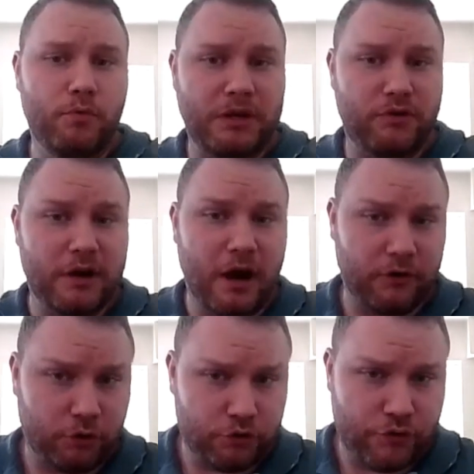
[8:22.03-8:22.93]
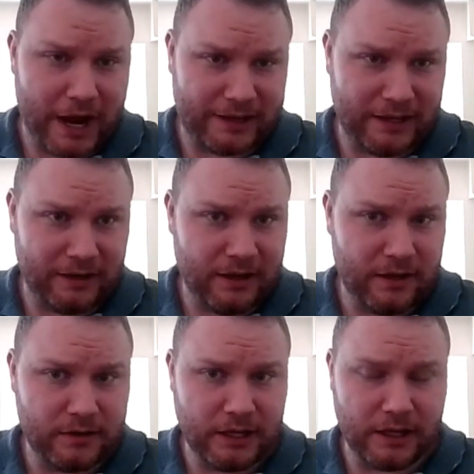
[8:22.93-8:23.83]
with regards to contracting
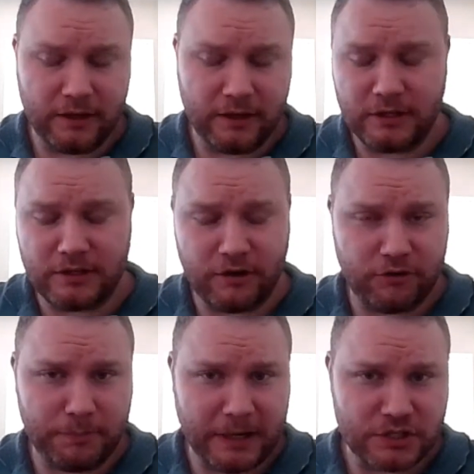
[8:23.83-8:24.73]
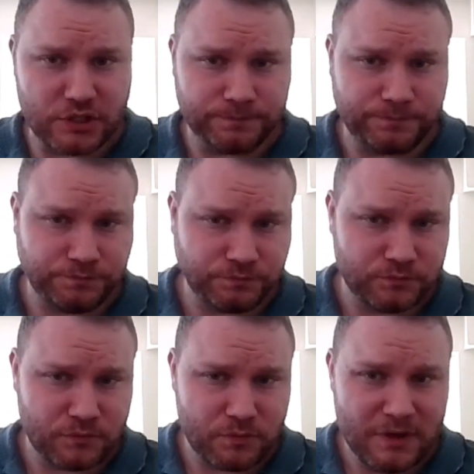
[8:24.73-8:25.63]
the, the teres major.
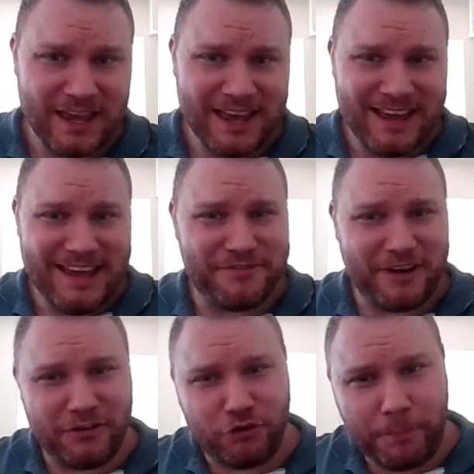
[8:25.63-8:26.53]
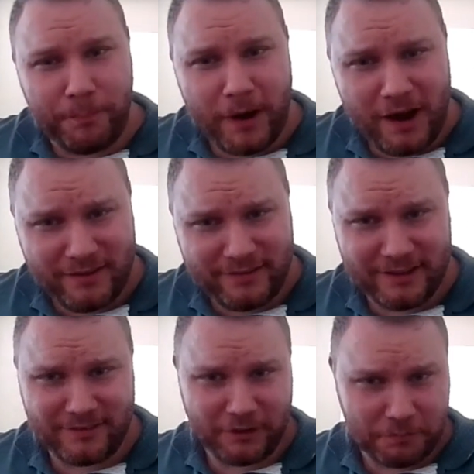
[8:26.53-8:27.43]
If I surpass
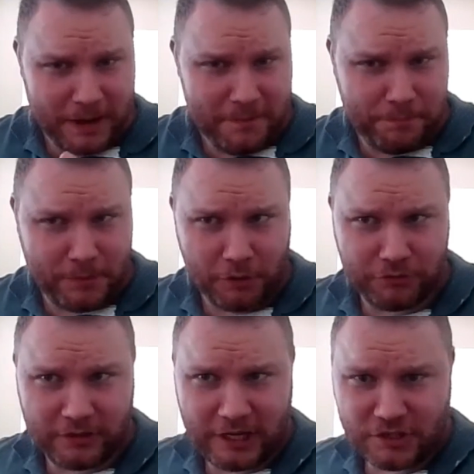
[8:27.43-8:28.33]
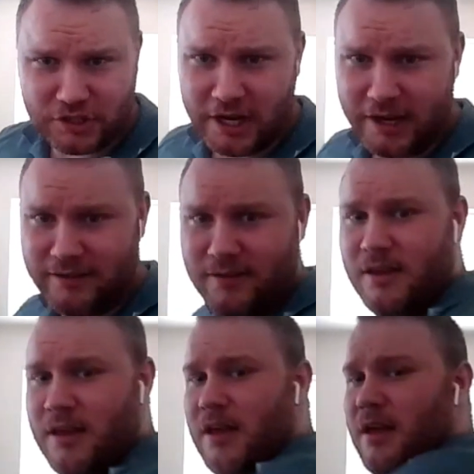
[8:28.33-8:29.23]
this, now pay close attention, guys.
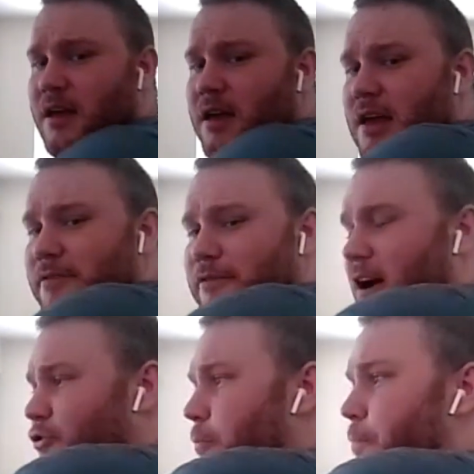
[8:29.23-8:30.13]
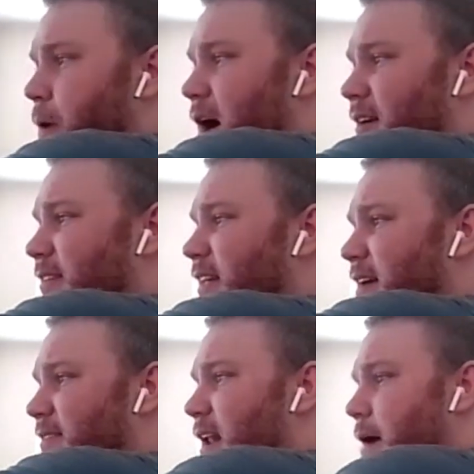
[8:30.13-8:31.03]
If I surpass
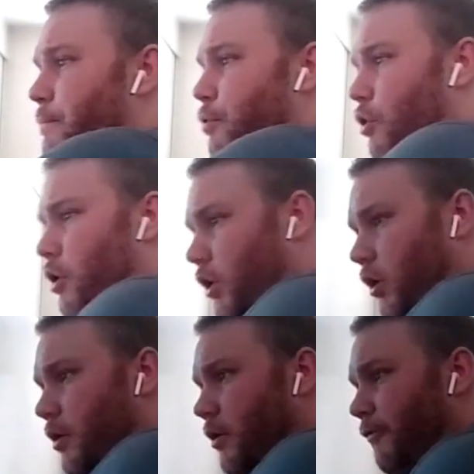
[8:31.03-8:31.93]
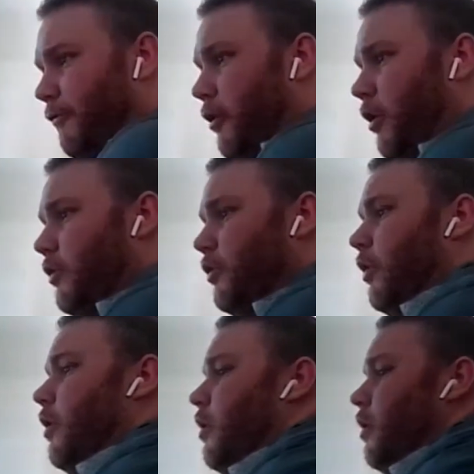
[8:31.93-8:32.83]
this and I pull
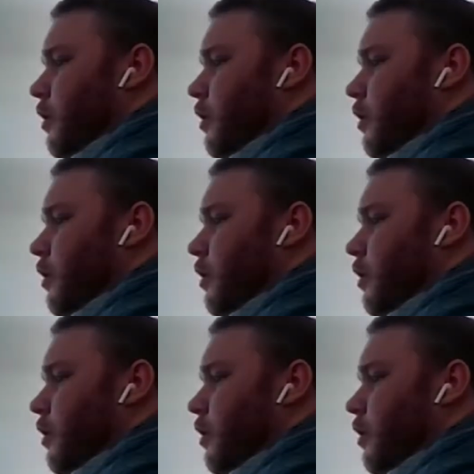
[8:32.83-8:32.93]
further